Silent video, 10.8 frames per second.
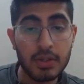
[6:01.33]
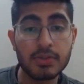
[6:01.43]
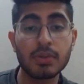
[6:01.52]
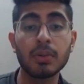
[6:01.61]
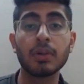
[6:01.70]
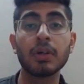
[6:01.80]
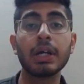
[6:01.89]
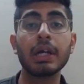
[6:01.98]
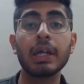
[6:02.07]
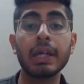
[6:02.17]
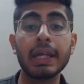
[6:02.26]
So
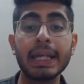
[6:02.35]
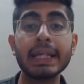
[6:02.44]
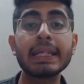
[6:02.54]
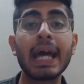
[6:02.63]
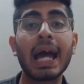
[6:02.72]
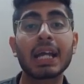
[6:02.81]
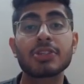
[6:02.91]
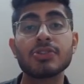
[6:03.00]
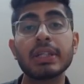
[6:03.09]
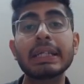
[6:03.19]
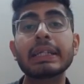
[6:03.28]
it
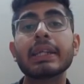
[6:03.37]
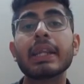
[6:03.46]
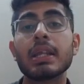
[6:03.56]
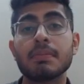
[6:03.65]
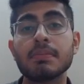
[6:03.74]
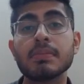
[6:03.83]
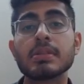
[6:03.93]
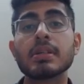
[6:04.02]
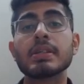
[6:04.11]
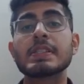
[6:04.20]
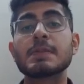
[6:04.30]
actually trims
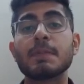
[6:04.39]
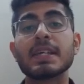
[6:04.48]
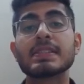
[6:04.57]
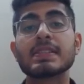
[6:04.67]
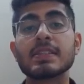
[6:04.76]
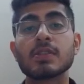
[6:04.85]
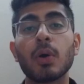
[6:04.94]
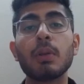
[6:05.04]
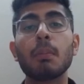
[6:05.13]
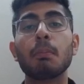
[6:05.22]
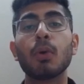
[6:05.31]
spaces
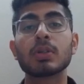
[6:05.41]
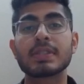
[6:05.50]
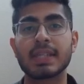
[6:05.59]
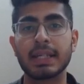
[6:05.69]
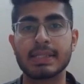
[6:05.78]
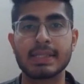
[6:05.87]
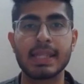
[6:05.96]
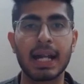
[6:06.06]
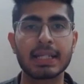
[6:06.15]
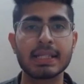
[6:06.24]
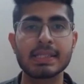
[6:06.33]
on both sides,
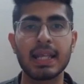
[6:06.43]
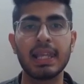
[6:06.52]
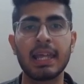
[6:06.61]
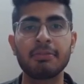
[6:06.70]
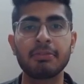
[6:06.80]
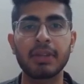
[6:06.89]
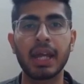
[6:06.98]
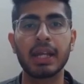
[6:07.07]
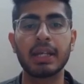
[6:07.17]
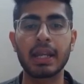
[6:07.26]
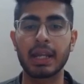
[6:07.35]
that is left
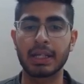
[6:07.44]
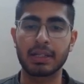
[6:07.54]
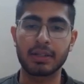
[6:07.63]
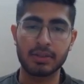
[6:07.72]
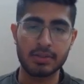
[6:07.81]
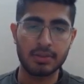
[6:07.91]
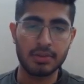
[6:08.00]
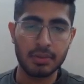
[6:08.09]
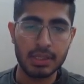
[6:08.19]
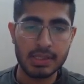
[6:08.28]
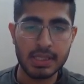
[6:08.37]
and right. So you
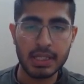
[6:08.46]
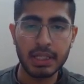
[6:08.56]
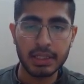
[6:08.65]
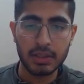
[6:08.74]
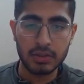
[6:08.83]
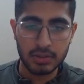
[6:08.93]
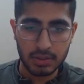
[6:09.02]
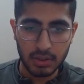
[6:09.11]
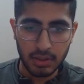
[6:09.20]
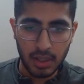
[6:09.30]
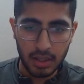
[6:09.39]
can say it is
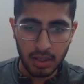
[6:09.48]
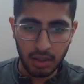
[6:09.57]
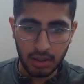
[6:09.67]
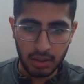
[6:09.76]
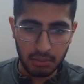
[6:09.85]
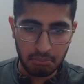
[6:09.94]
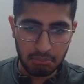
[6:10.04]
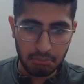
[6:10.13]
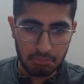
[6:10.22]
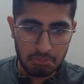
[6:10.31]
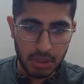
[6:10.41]
a
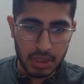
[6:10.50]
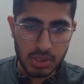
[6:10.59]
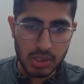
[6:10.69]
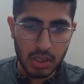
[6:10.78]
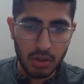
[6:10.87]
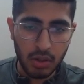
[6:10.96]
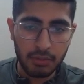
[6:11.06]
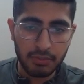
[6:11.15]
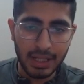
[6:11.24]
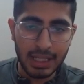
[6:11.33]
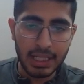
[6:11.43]
mixture of
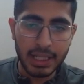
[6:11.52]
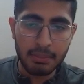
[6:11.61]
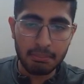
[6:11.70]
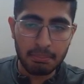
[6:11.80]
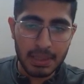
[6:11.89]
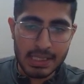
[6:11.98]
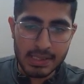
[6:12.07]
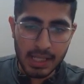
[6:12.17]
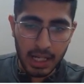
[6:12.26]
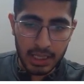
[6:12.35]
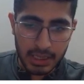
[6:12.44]
ltrim plus
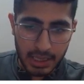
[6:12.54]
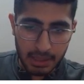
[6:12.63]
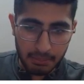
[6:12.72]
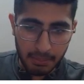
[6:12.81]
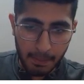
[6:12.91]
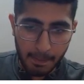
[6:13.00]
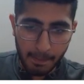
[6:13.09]
rtrim.